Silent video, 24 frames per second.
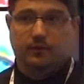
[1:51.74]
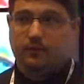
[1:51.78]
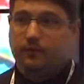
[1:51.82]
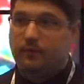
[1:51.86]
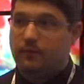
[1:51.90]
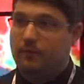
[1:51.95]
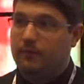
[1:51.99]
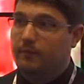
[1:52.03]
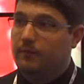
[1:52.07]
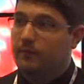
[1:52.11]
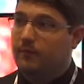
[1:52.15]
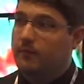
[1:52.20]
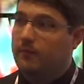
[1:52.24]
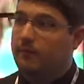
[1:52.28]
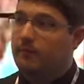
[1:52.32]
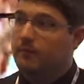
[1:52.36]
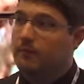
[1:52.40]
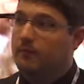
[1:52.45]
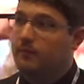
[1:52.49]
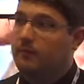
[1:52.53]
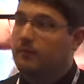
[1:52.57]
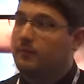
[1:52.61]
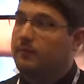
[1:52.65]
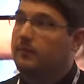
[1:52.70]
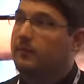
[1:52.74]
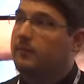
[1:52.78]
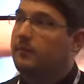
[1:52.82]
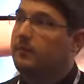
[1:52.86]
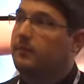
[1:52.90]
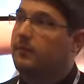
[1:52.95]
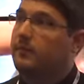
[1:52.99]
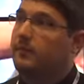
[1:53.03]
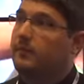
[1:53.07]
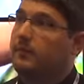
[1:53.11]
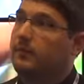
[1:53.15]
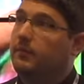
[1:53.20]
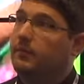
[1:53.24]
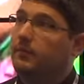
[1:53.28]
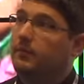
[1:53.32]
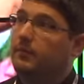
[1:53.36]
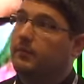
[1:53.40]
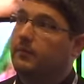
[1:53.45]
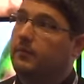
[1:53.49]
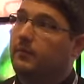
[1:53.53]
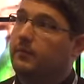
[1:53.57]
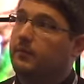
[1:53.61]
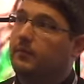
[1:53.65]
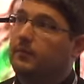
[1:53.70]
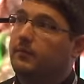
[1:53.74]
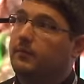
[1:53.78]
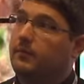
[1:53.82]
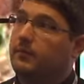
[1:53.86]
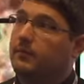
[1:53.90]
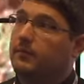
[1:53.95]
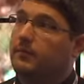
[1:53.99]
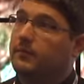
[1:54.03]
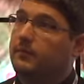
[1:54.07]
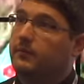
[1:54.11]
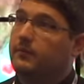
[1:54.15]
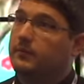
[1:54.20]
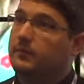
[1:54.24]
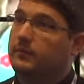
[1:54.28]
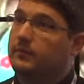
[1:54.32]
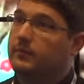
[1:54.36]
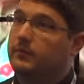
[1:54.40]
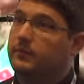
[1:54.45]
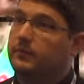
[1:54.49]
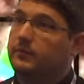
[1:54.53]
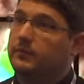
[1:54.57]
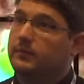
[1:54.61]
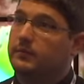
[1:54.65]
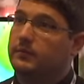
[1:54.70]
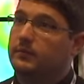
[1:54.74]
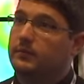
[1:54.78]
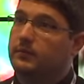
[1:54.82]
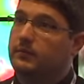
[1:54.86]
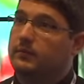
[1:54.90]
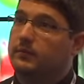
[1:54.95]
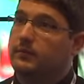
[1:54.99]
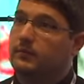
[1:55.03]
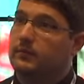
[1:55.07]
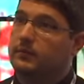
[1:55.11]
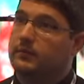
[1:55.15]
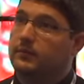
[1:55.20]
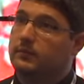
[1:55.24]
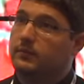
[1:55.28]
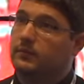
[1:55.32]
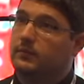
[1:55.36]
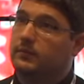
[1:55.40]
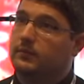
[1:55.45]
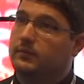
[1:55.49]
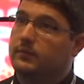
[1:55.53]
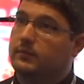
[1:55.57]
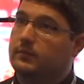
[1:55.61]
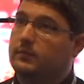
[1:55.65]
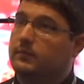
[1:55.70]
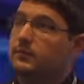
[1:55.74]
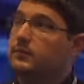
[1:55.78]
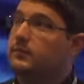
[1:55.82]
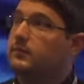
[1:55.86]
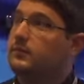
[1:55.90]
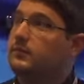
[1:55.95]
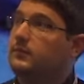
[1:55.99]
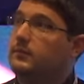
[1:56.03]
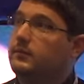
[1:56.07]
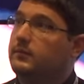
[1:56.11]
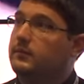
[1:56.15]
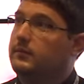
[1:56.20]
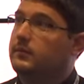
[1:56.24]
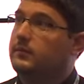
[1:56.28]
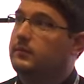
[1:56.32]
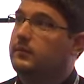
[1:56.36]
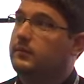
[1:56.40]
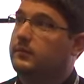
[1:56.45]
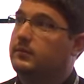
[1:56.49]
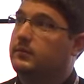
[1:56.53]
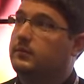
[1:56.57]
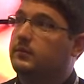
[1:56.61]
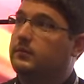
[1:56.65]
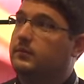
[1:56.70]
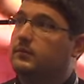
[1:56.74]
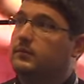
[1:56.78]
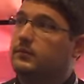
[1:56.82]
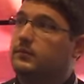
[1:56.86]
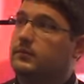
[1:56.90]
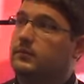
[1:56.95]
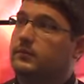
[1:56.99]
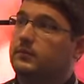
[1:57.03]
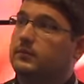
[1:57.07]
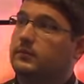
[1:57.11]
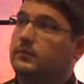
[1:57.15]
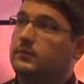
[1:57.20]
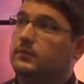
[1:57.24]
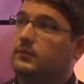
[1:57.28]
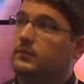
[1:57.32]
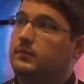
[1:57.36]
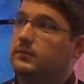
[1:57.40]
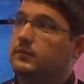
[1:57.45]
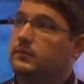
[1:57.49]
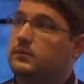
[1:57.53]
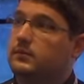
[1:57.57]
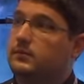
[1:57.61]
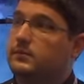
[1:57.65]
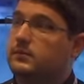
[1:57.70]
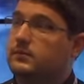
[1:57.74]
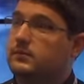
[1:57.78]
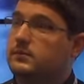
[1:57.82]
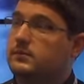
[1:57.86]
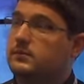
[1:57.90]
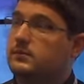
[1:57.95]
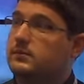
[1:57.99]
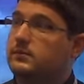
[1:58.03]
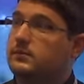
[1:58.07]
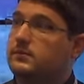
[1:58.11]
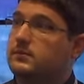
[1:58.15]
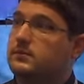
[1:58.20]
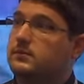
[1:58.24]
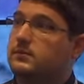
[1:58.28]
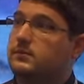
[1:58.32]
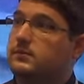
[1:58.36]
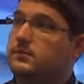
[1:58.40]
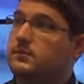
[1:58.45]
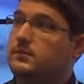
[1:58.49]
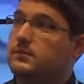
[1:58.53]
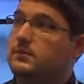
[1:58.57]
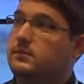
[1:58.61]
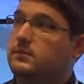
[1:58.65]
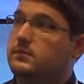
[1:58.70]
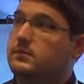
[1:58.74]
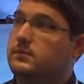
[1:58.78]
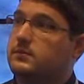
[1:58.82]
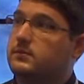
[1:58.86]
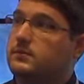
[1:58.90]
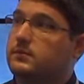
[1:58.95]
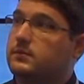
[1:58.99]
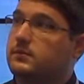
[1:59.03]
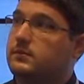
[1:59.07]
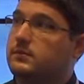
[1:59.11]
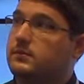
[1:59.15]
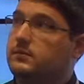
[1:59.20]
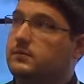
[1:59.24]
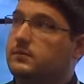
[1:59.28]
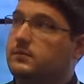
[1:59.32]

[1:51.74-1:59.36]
[no speech]